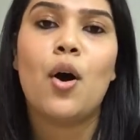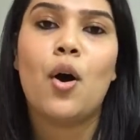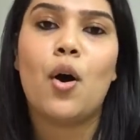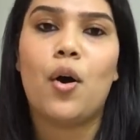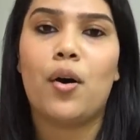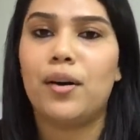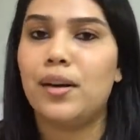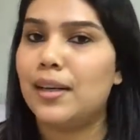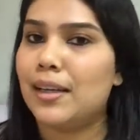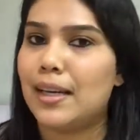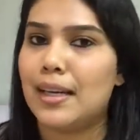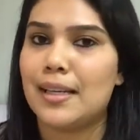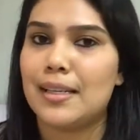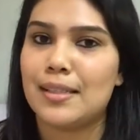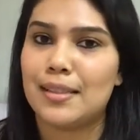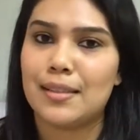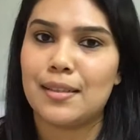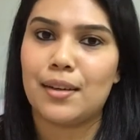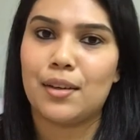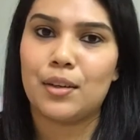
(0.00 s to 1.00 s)
or in
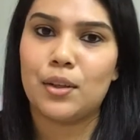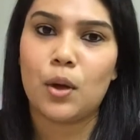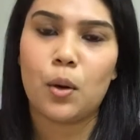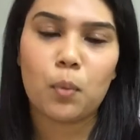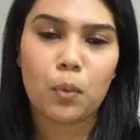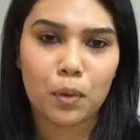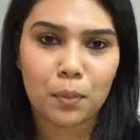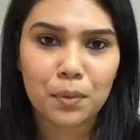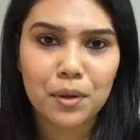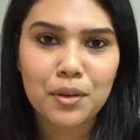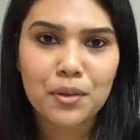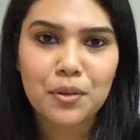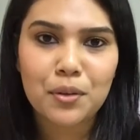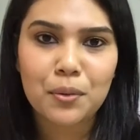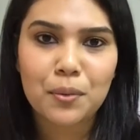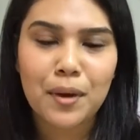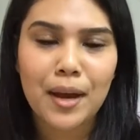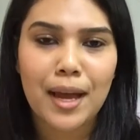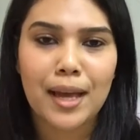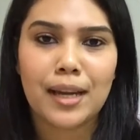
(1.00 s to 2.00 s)
case you all want me to
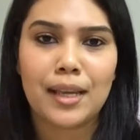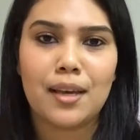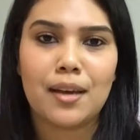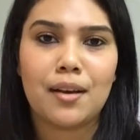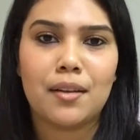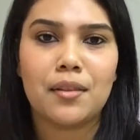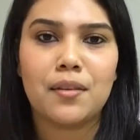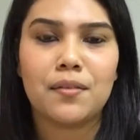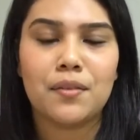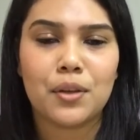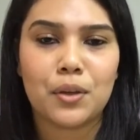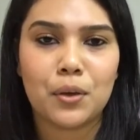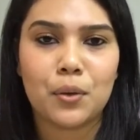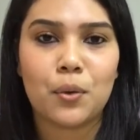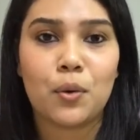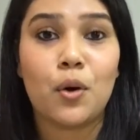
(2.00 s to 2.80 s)
do any other video,